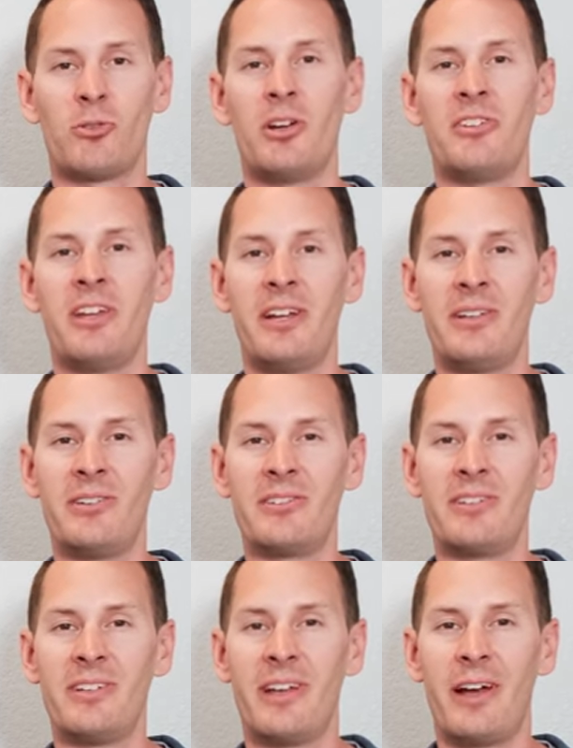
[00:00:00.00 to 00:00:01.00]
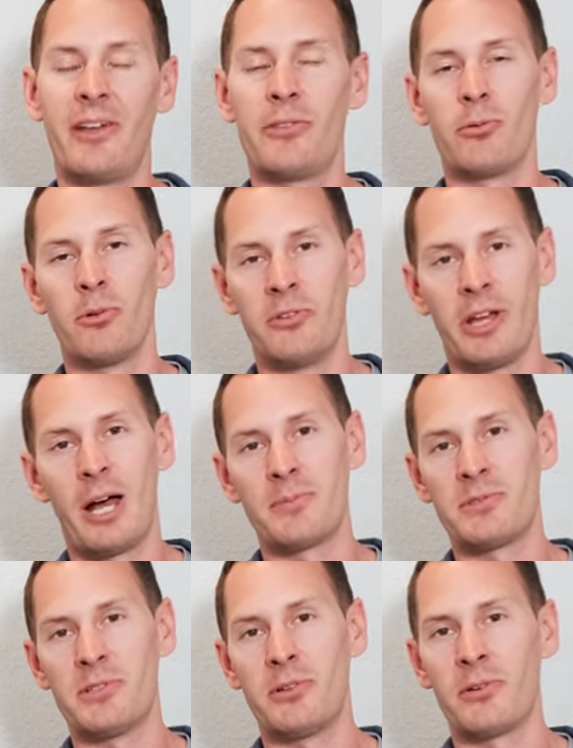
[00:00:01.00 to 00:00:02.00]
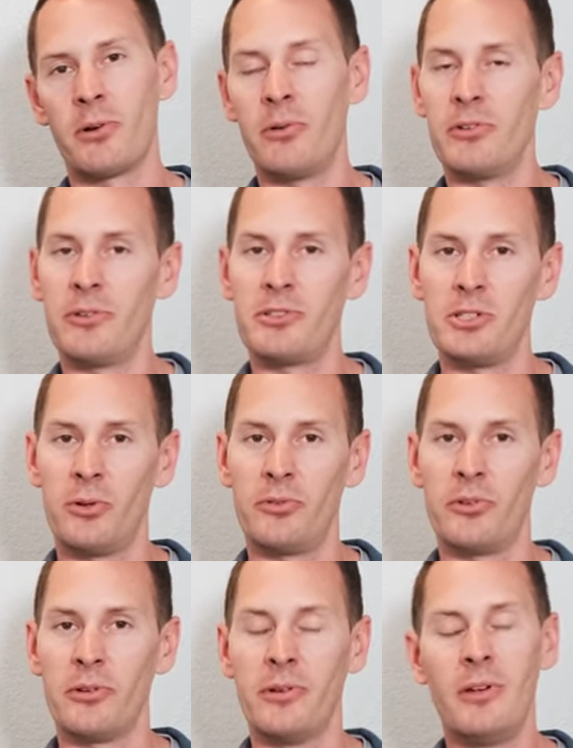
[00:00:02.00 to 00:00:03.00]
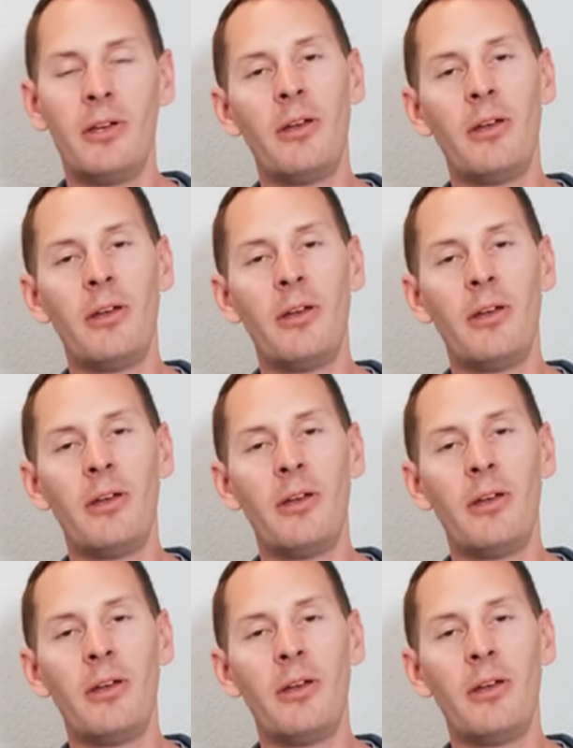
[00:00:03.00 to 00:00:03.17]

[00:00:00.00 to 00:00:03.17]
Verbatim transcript: Great Danes uh, through adoption or going to the shelter,